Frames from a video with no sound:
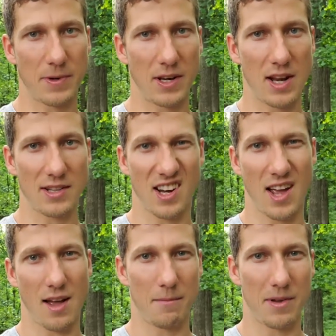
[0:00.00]
And it's going to
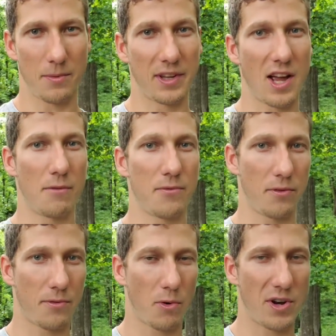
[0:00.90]
be really helpful
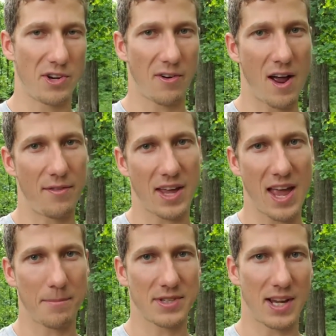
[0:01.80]
for when you're around the
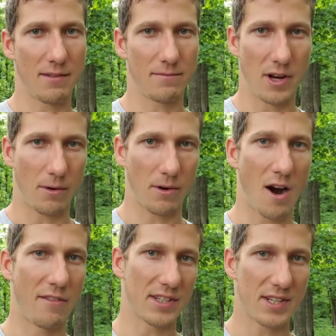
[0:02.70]
campsite,
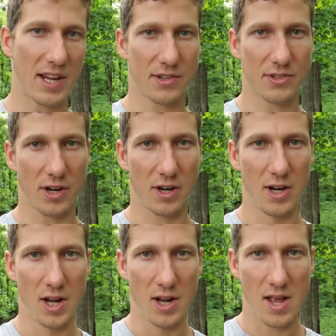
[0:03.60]
carving sticks or,
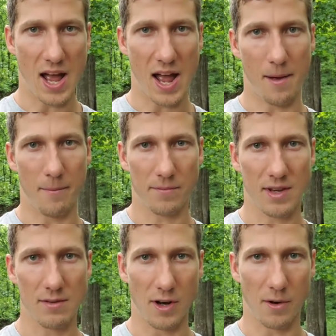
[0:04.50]

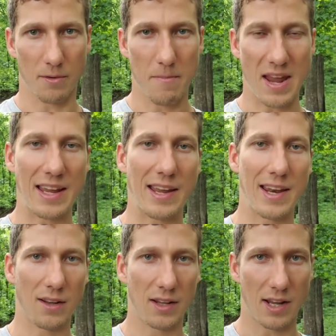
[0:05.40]
making
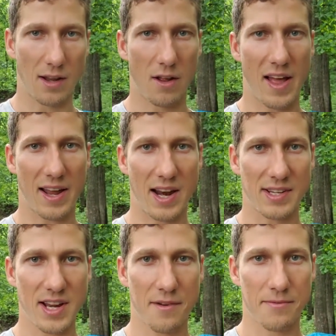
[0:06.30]
kindling, all that kind of
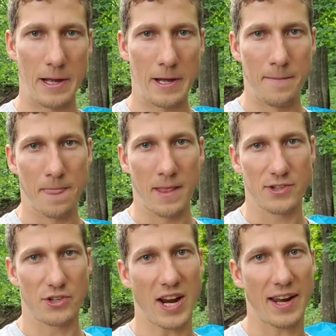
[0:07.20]
stuff. So
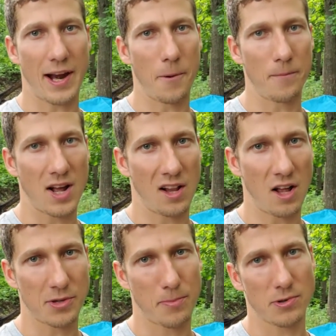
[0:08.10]
check it out. I'll also
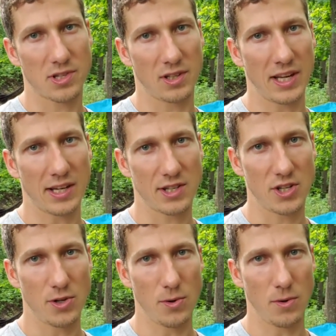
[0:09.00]
post a link
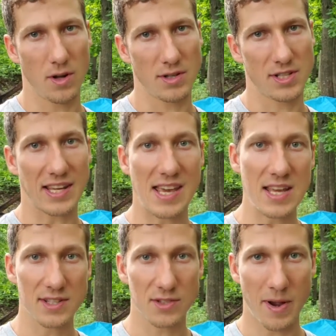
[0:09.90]
to
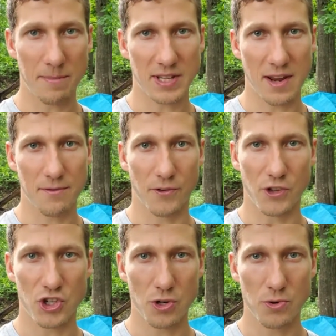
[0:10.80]
Keen's website for the
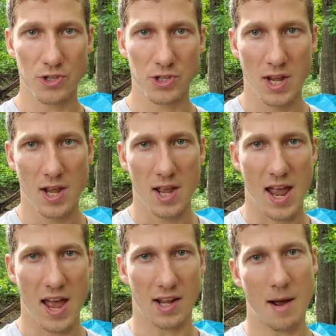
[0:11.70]
shoes
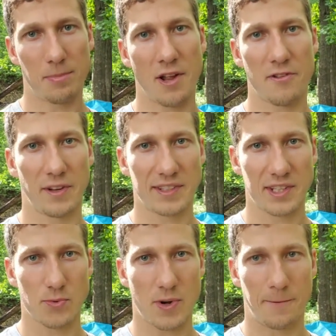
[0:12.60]
and a couple other links as
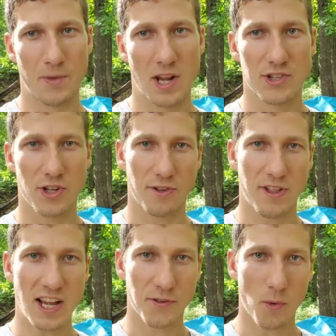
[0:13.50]
well. So thanks
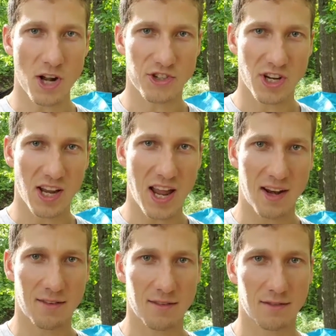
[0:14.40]
for watching again.
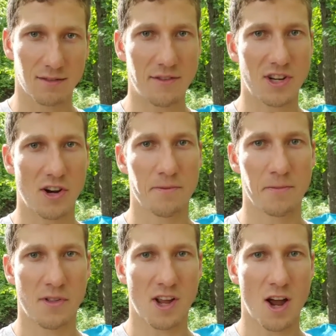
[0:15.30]
Love to hear from you in
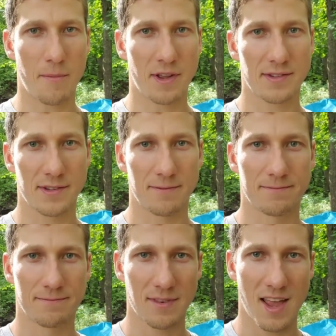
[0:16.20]
the comments.
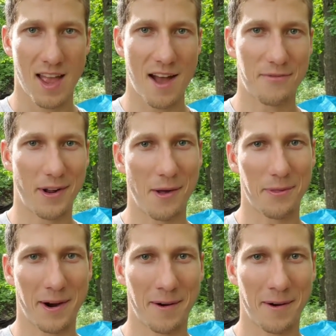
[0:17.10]
Have fun out there.